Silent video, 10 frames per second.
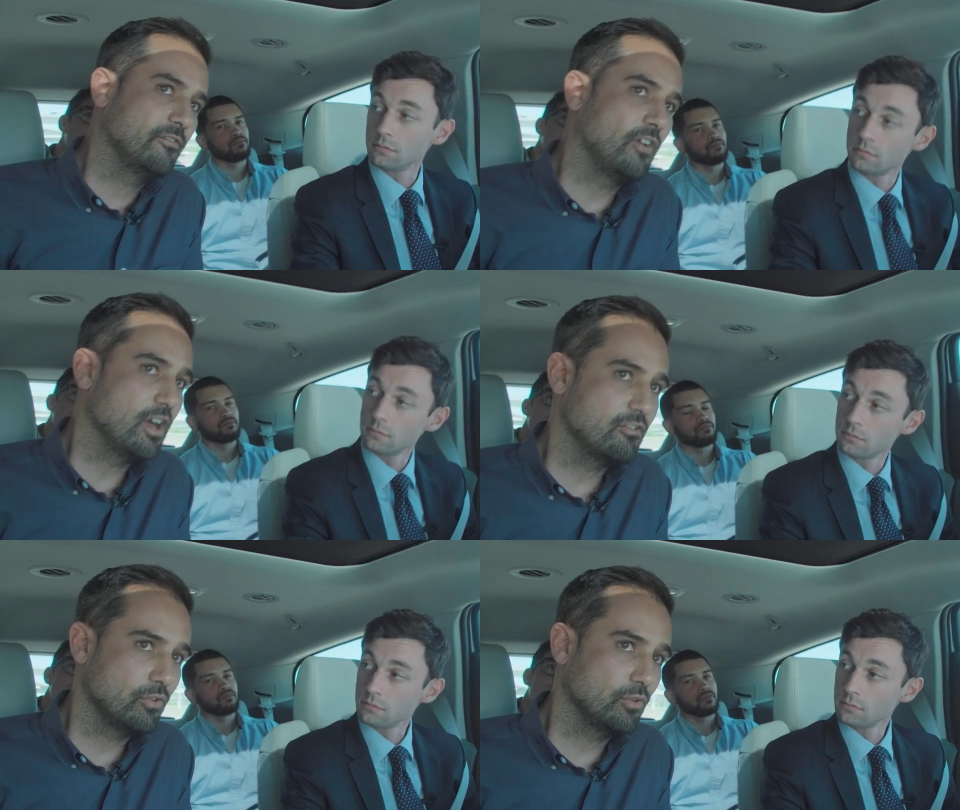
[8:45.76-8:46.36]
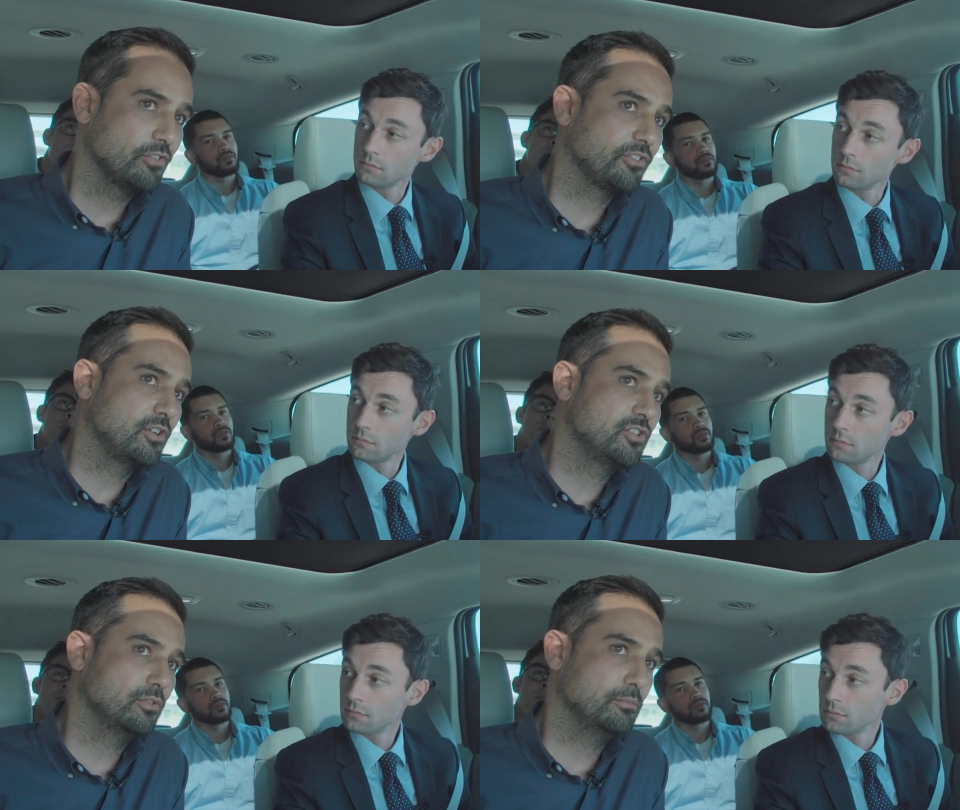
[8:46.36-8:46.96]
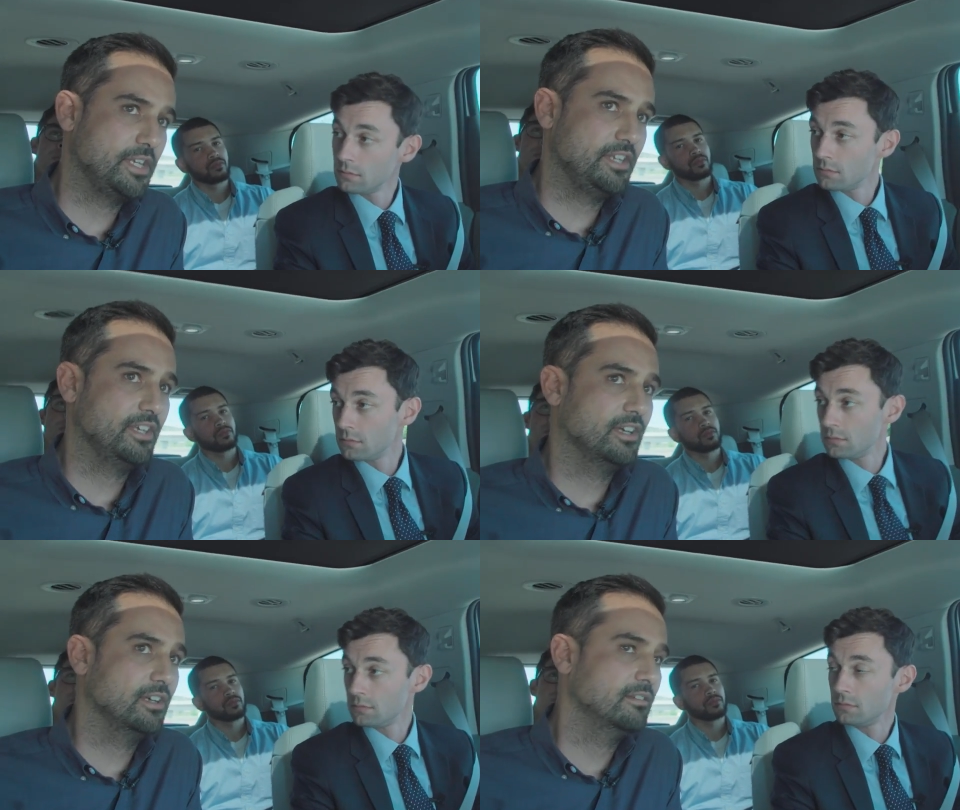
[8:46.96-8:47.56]
Speaker 1: viral social
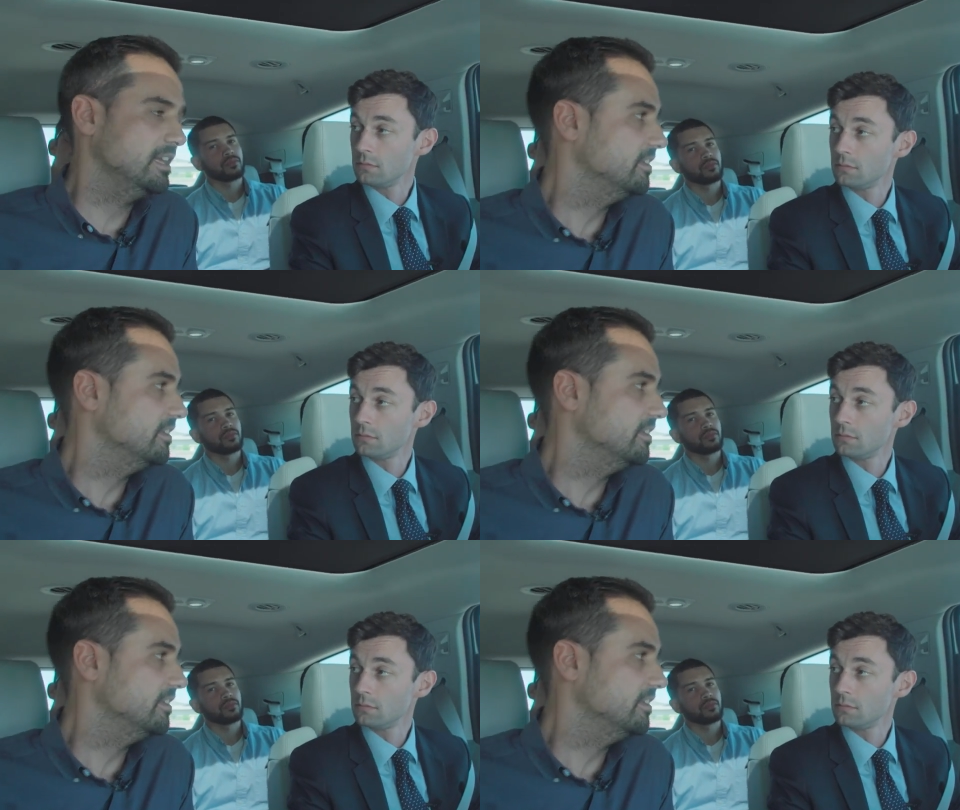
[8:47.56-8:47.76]
media